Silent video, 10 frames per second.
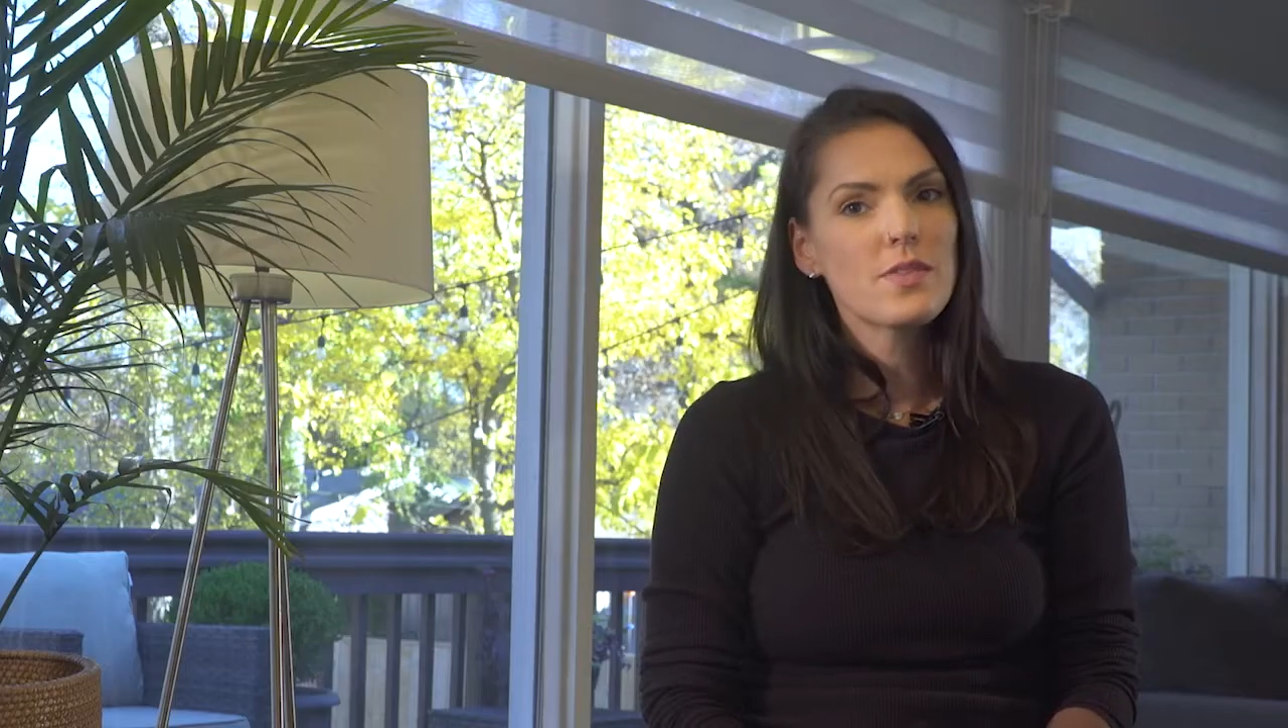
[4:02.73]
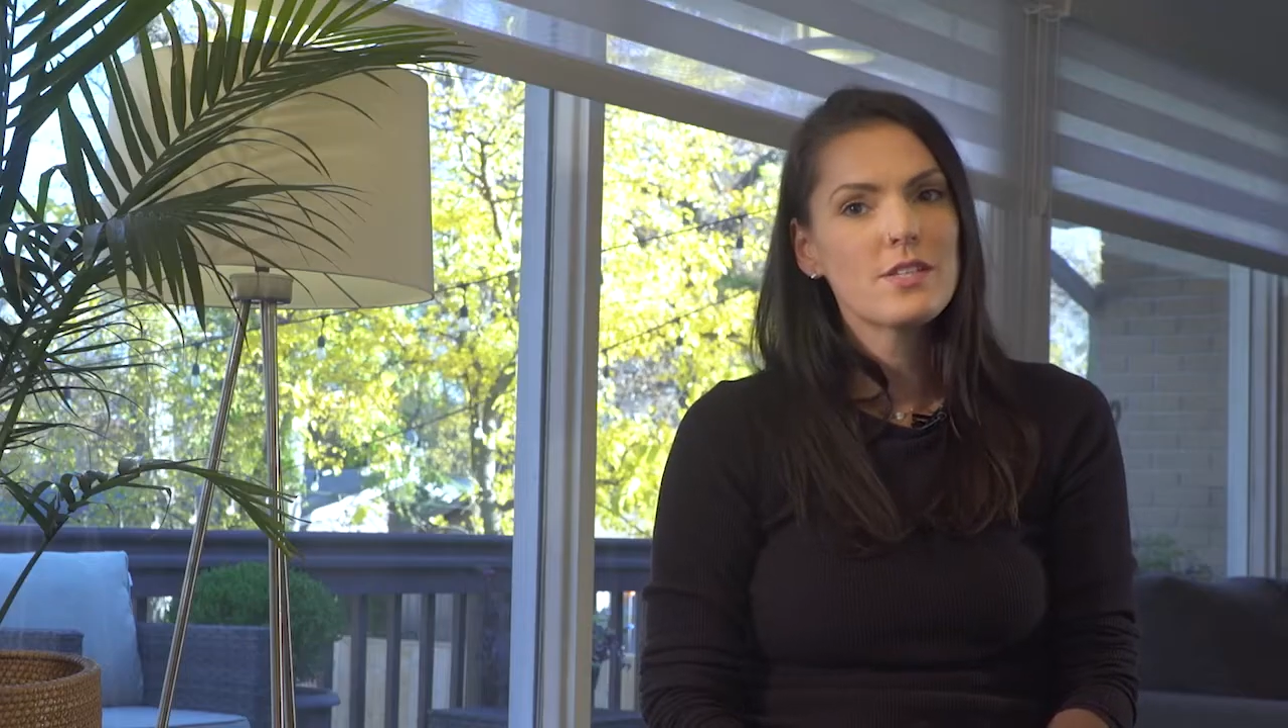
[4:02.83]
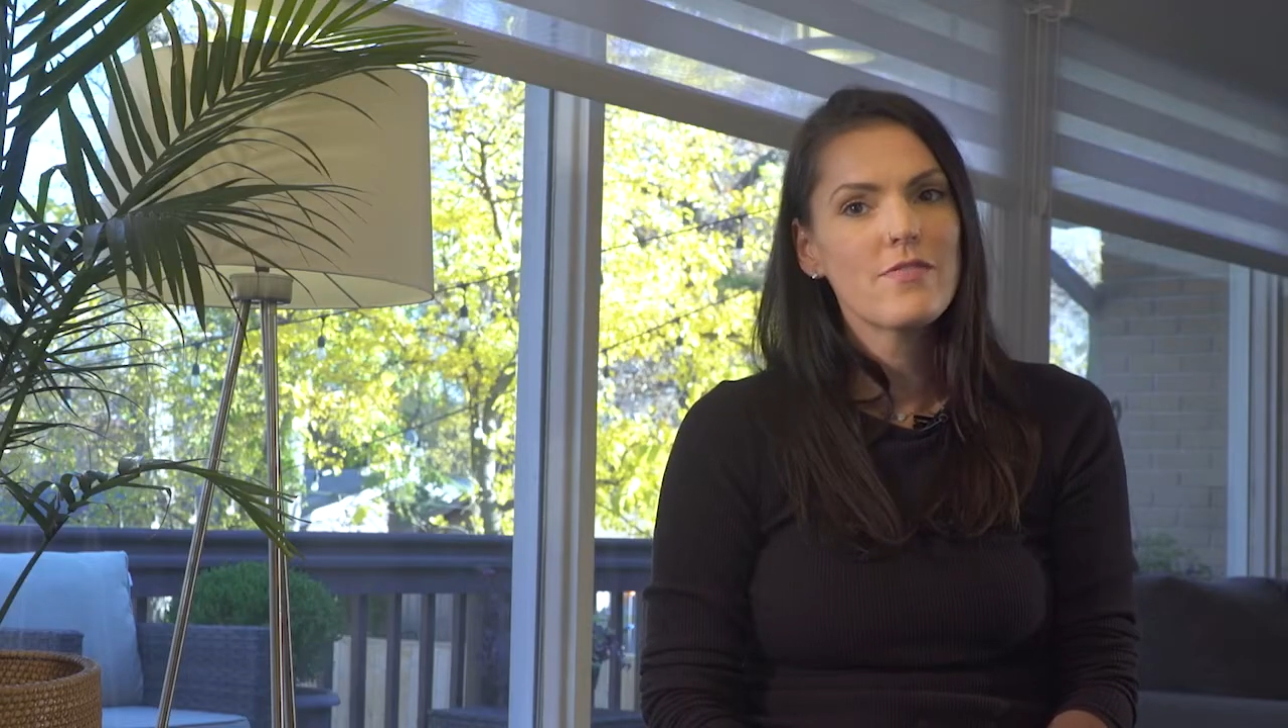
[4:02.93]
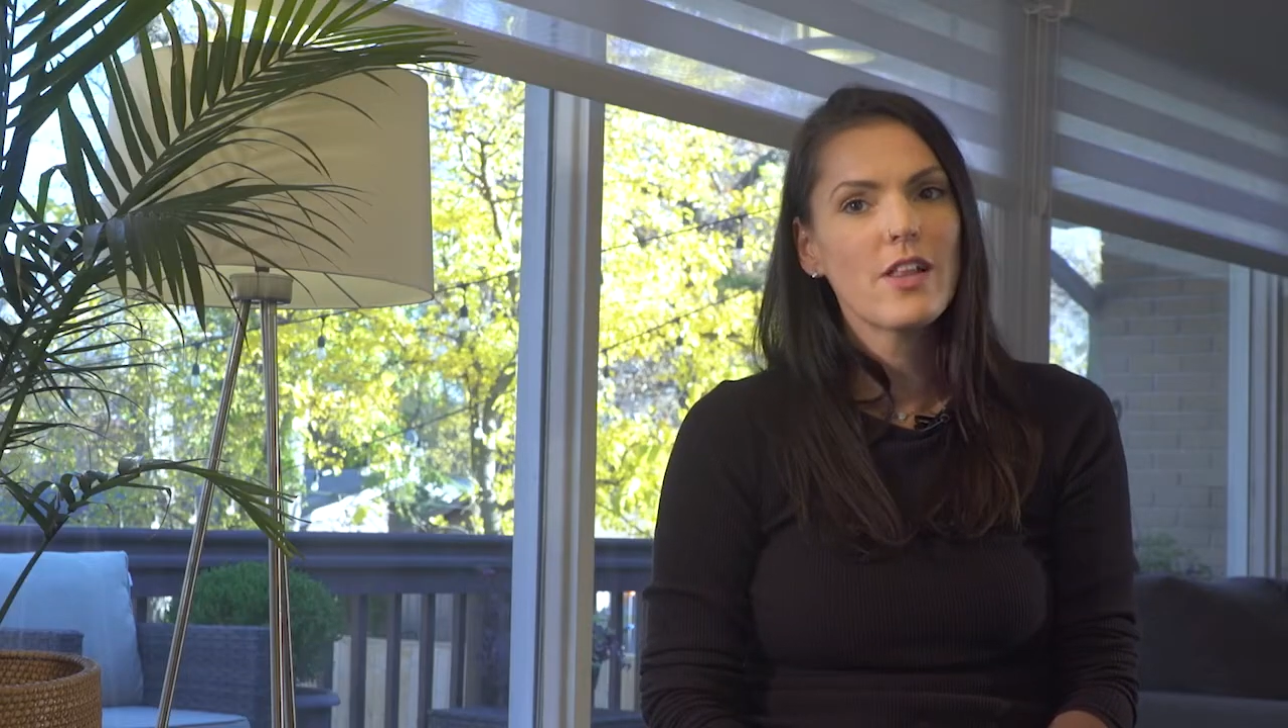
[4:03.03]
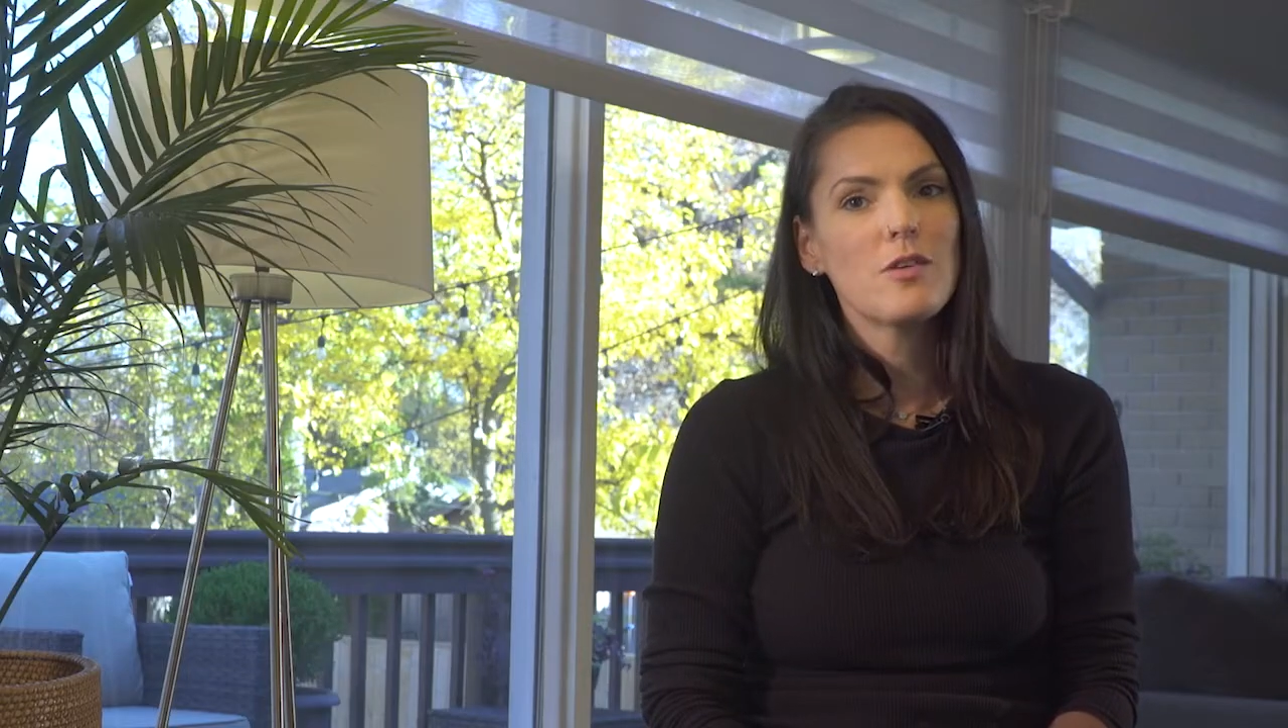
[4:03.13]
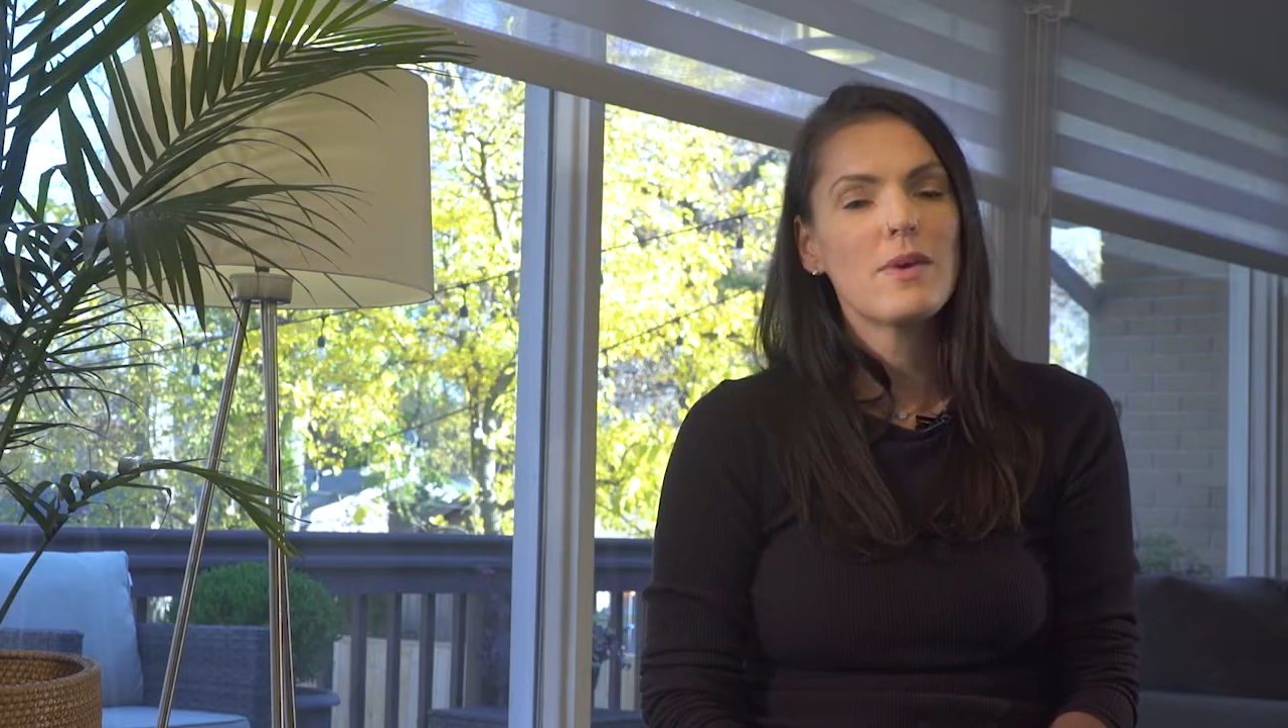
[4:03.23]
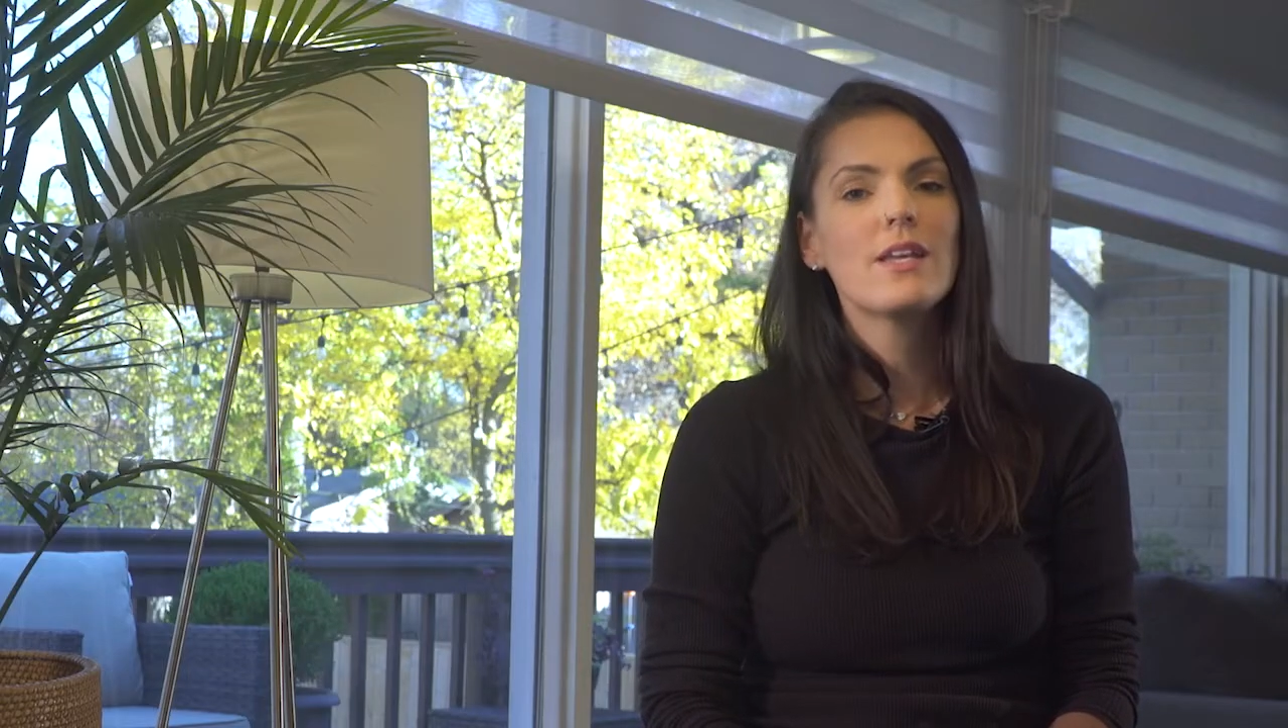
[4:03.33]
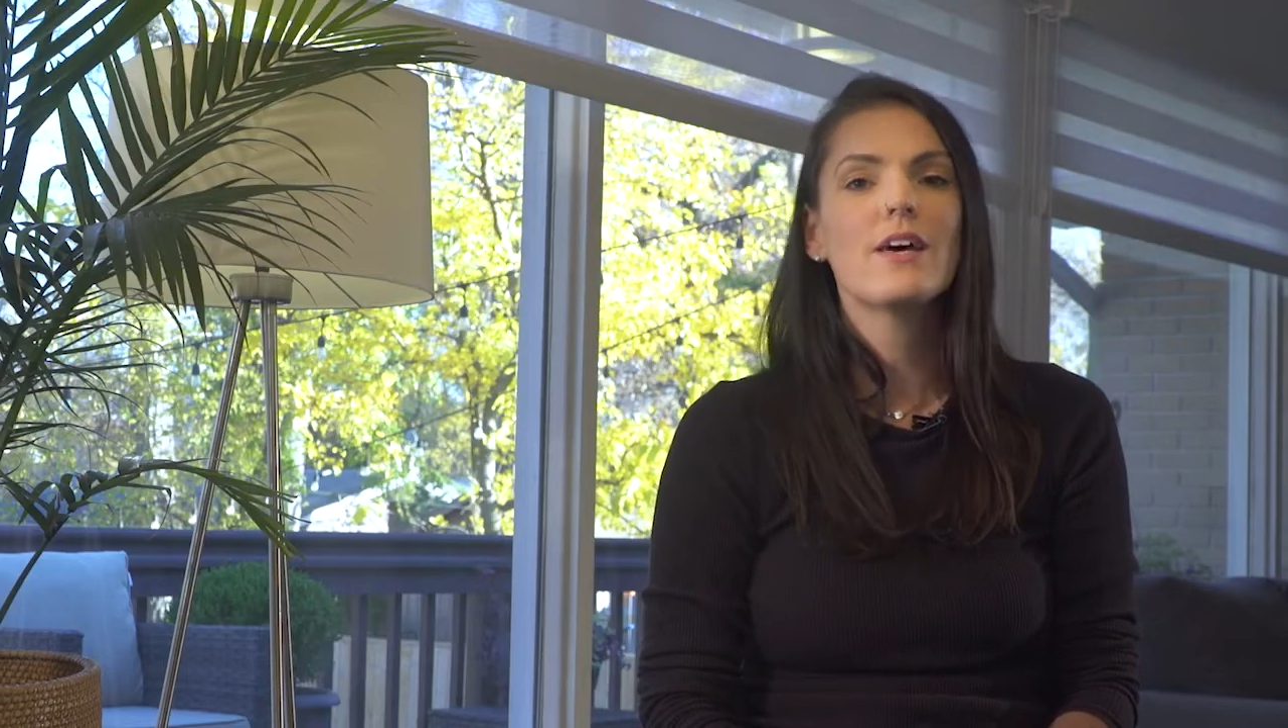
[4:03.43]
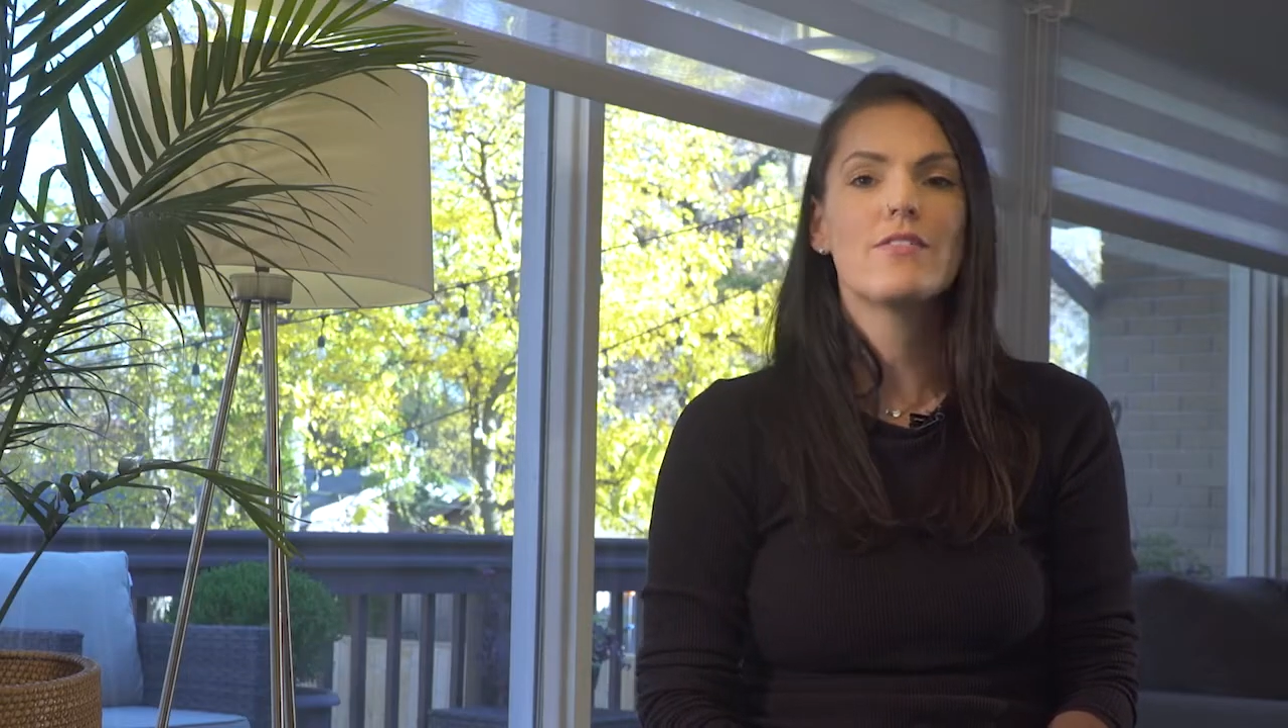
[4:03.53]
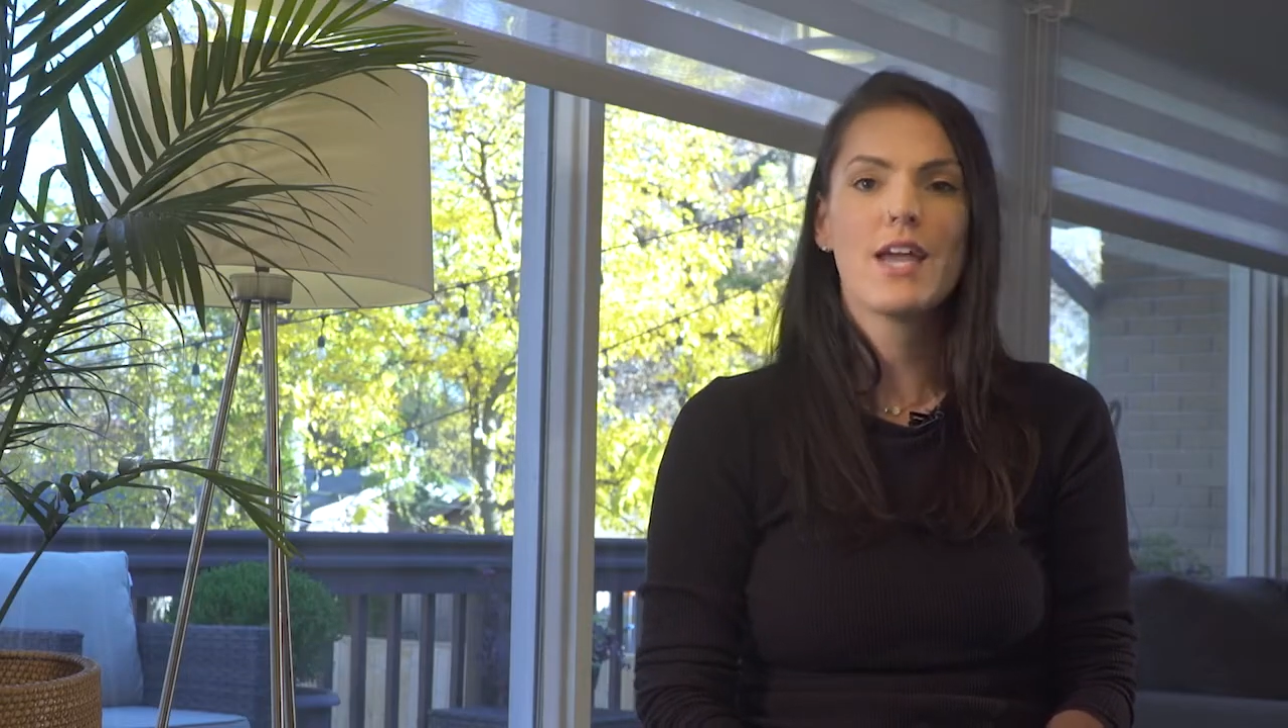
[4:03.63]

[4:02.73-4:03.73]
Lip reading: development of the